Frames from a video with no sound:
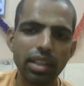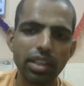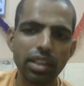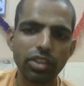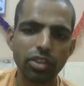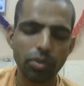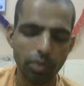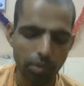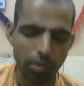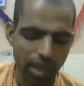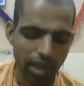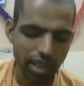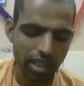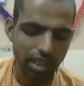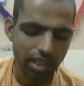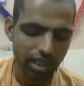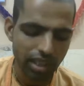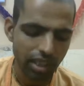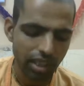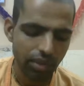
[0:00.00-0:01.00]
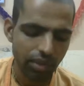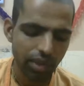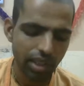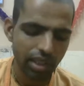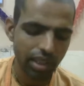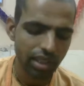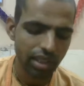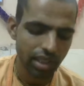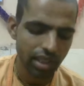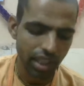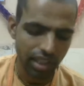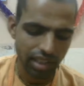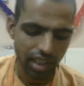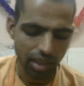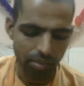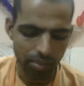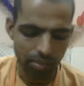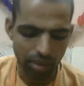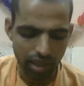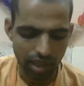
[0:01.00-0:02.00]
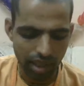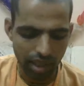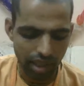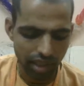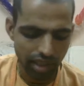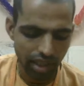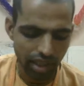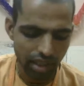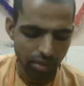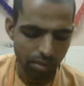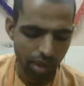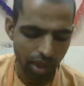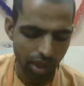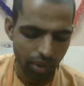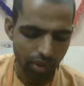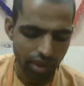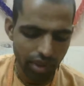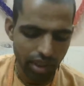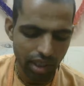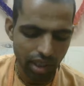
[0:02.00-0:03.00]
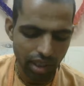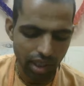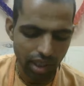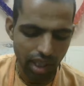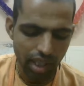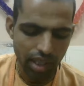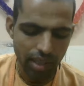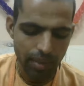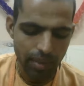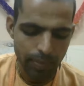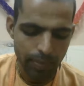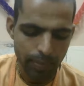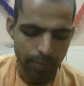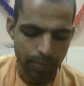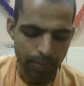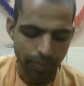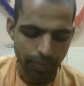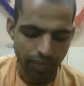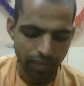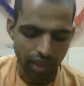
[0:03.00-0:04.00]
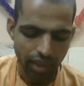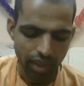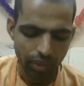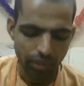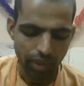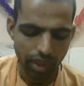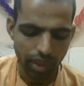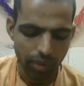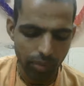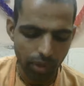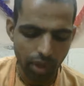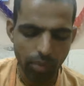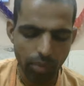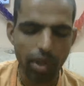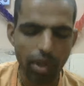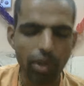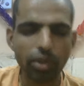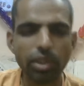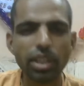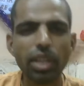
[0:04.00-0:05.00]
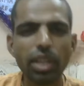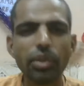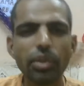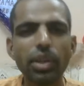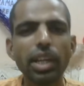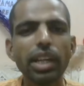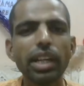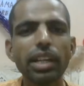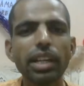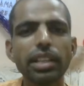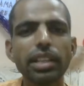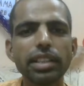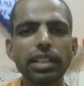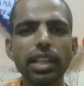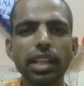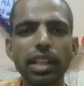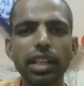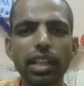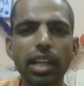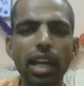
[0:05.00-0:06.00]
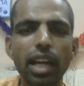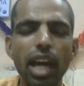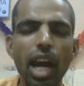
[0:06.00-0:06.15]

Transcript: So Prabhupada is giving this example. And this Bhagavad Gita, from Bhagavad Gita we can understand.